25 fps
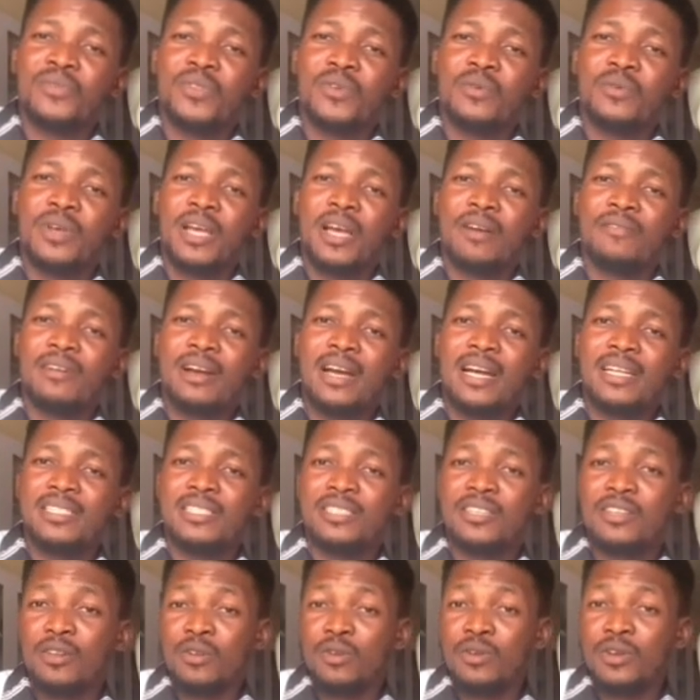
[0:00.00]
we have
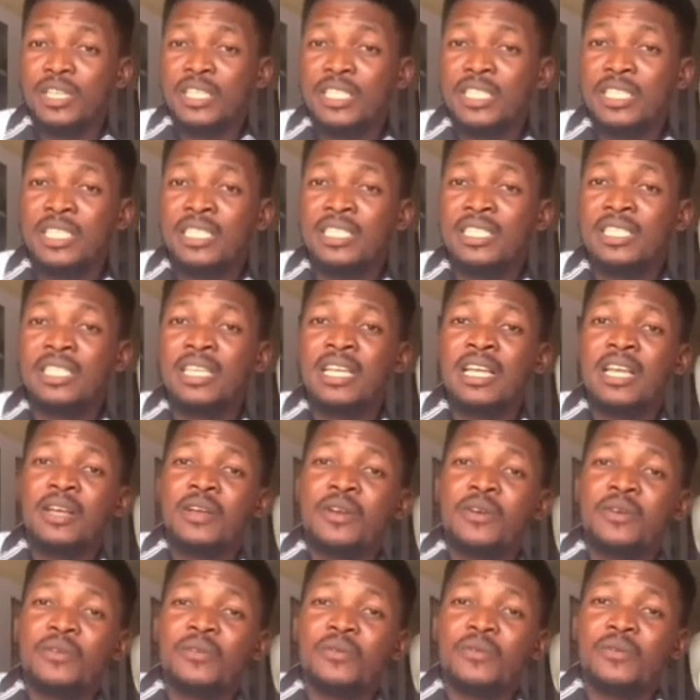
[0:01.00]
arteriosklerosis,
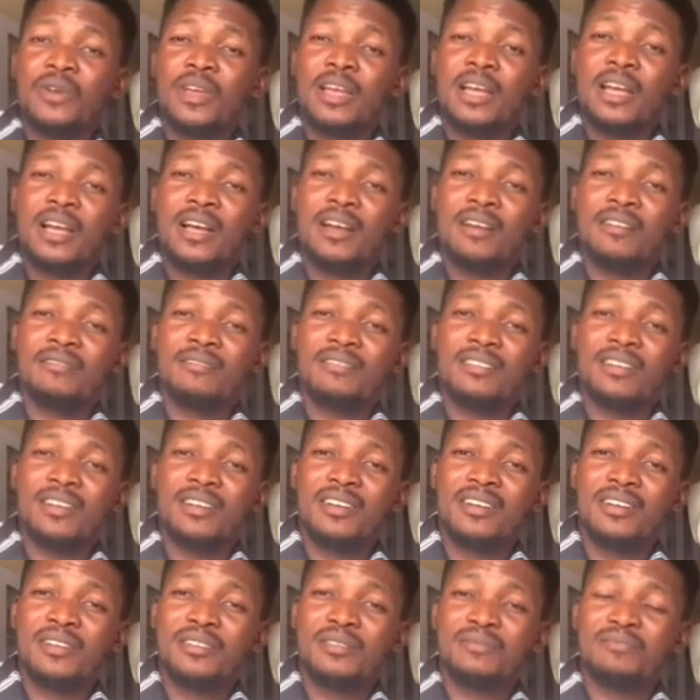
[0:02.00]
we have
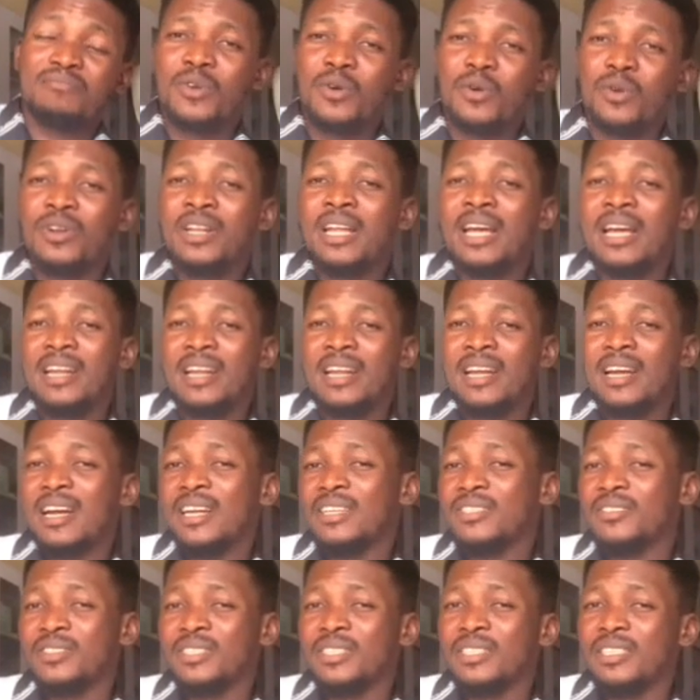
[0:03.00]
coronary
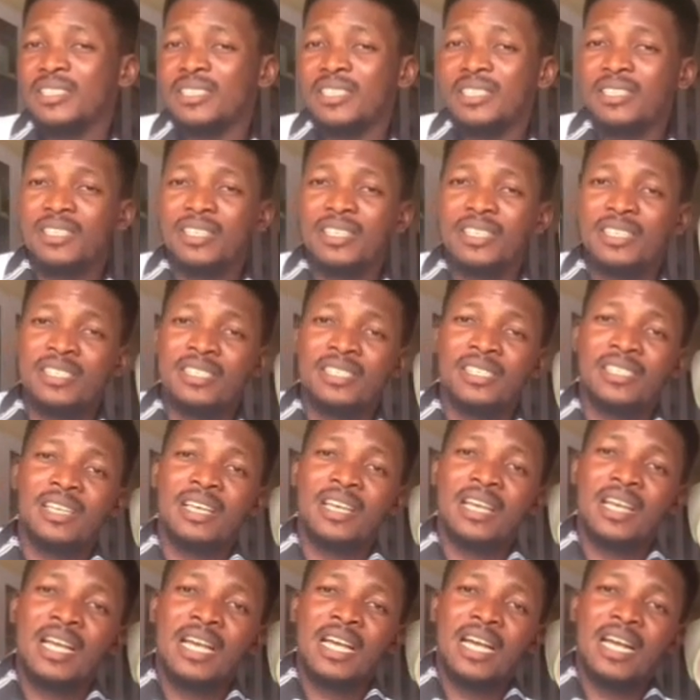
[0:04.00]
artery diseases,
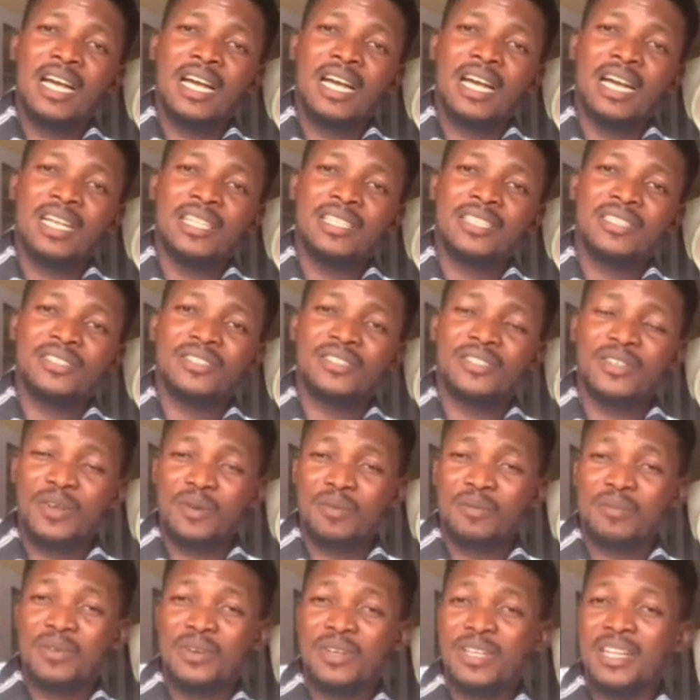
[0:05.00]
and
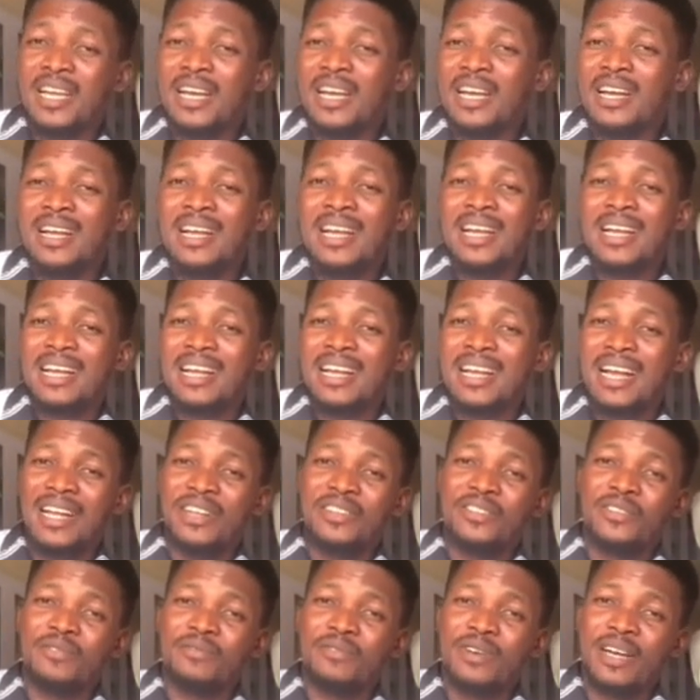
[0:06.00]
some other
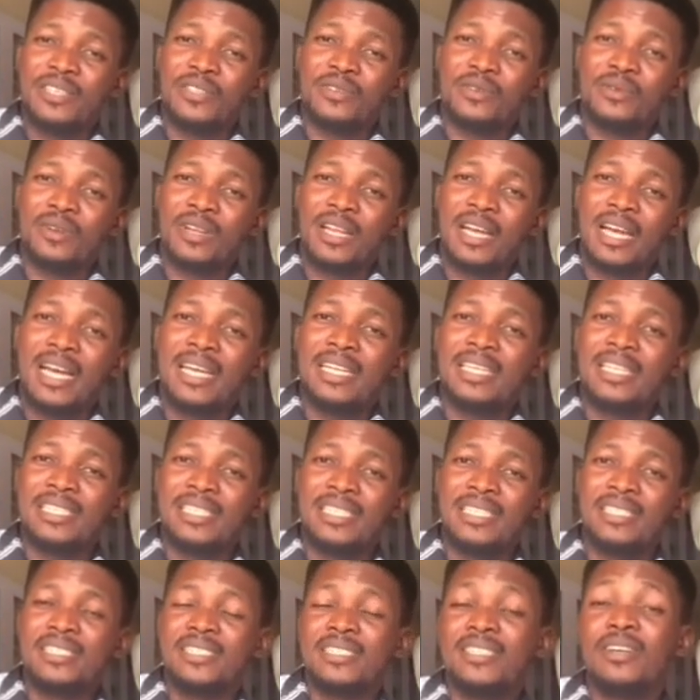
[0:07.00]
cardiovascular
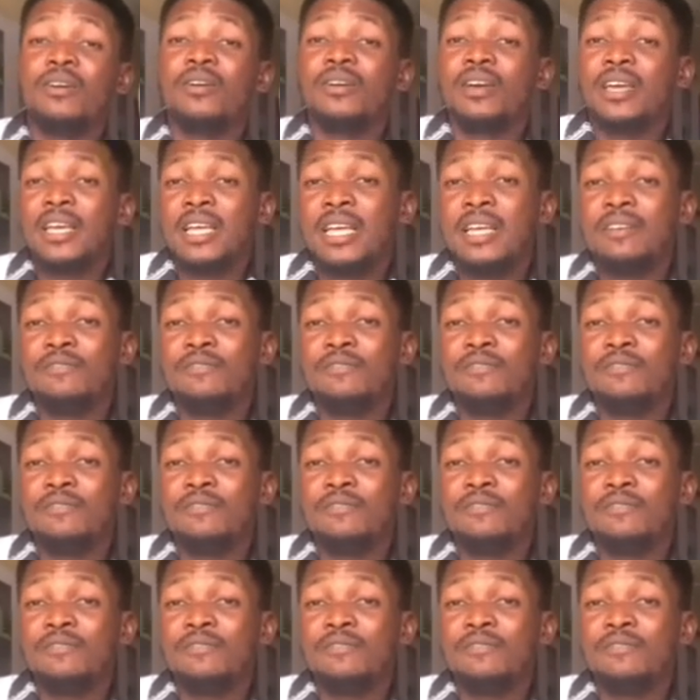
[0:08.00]
diseases. Okay,